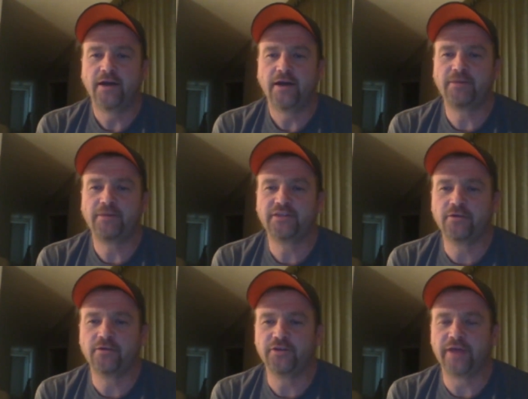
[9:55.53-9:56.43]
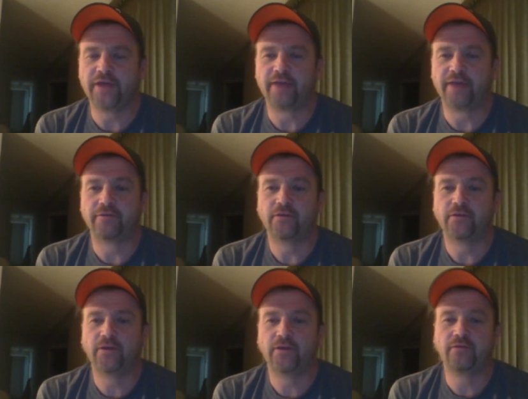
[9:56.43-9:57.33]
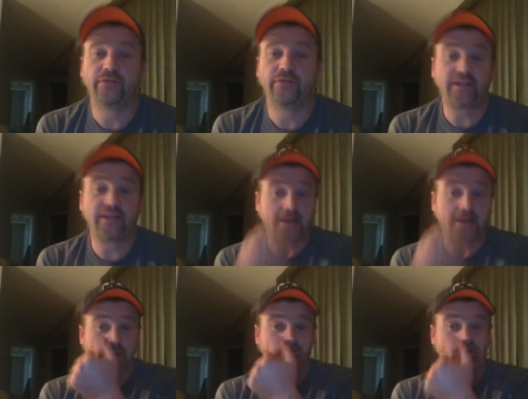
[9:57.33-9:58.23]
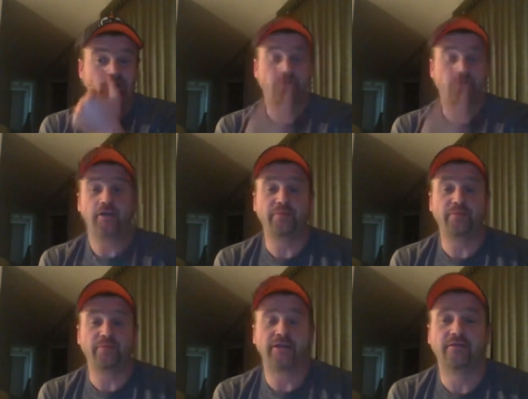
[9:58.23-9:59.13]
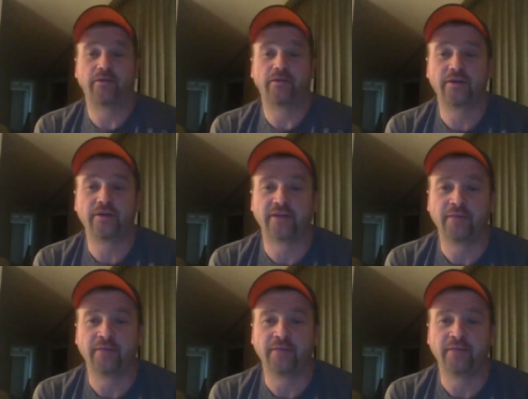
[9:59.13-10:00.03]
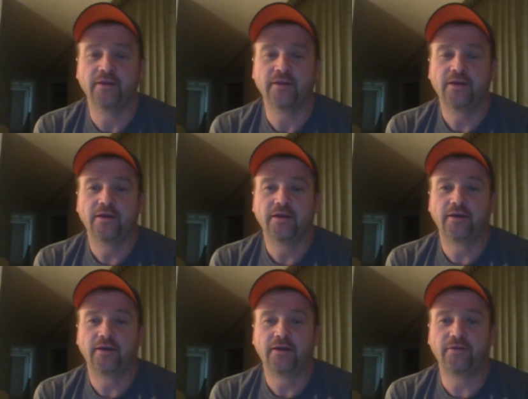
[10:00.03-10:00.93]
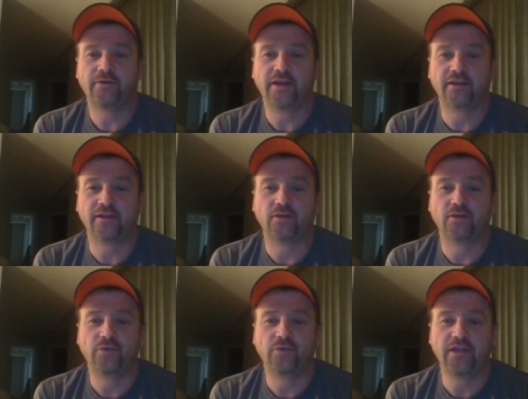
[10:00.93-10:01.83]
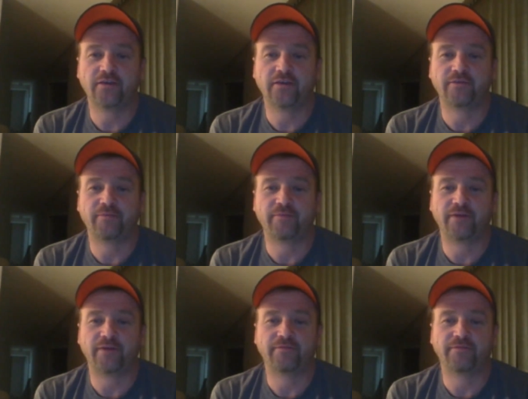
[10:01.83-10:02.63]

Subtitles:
How much snow do you have? Well, we did have quite a bit at one time. We had like a week of above